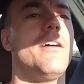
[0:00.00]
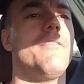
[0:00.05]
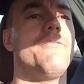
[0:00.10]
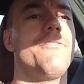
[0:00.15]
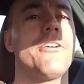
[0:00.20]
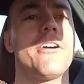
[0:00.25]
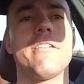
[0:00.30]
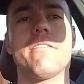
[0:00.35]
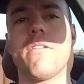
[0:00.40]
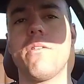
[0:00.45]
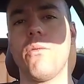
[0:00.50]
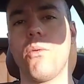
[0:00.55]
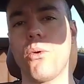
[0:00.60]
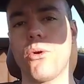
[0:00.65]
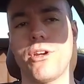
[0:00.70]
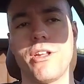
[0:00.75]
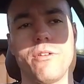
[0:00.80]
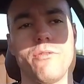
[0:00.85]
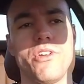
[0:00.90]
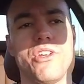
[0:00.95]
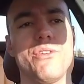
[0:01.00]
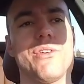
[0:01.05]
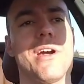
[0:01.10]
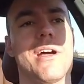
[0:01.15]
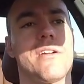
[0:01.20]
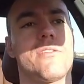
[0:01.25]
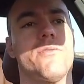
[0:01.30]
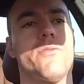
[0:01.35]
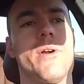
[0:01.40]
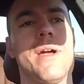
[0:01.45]
Very rewarding when you
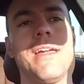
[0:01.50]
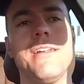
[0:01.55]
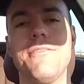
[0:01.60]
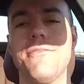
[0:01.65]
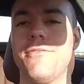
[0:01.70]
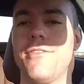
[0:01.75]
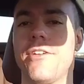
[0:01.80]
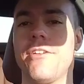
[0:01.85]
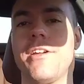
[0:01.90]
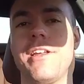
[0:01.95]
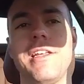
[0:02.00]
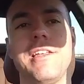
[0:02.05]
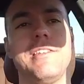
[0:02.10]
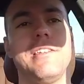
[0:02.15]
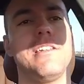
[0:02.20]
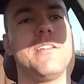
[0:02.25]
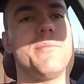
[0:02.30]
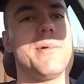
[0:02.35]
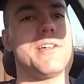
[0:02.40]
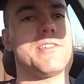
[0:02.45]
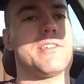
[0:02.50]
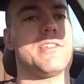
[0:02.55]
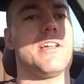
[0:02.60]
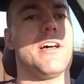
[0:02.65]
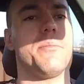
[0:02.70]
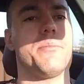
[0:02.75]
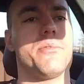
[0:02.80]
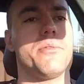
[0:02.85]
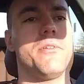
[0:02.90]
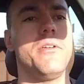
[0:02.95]
got it right, very easy to mess it
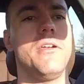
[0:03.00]
up.